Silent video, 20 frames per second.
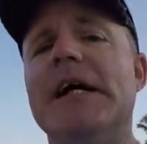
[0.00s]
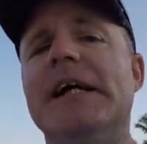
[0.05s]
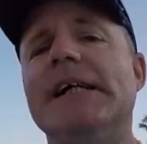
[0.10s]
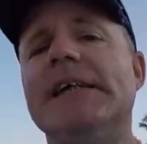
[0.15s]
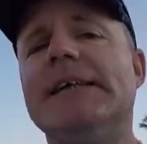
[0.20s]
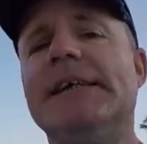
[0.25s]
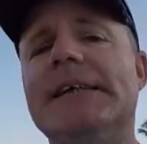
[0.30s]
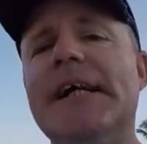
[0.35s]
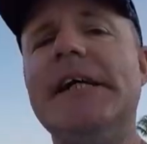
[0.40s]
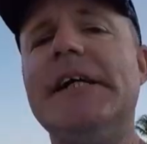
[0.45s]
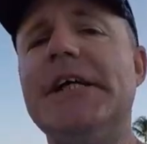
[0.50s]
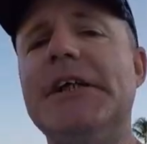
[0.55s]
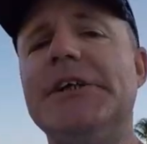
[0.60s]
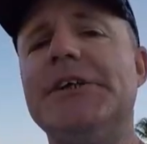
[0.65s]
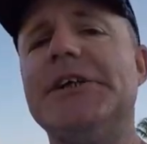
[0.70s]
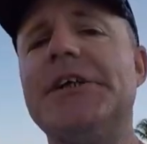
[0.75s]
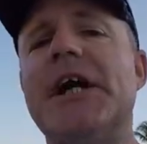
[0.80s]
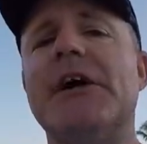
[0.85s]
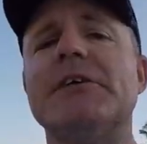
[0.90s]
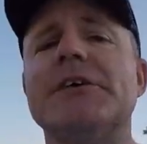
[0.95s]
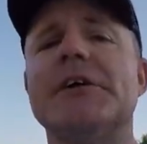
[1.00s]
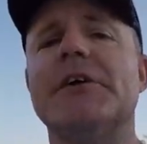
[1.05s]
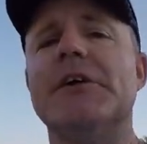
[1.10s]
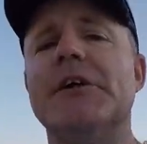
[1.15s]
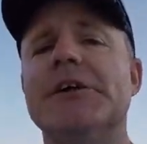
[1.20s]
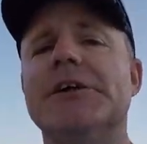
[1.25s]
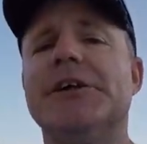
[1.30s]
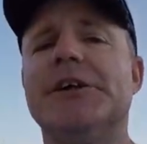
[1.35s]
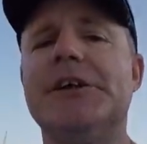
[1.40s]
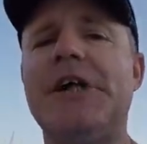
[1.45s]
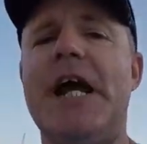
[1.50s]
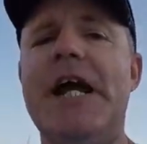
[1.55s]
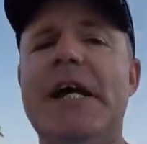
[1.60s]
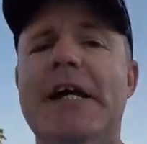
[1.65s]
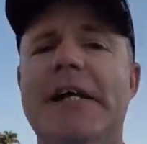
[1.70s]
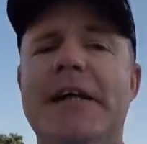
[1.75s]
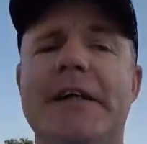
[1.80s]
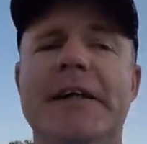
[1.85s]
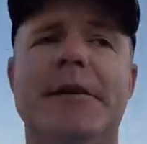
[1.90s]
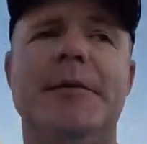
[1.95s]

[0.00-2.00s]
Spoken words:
seeking shelter and shade.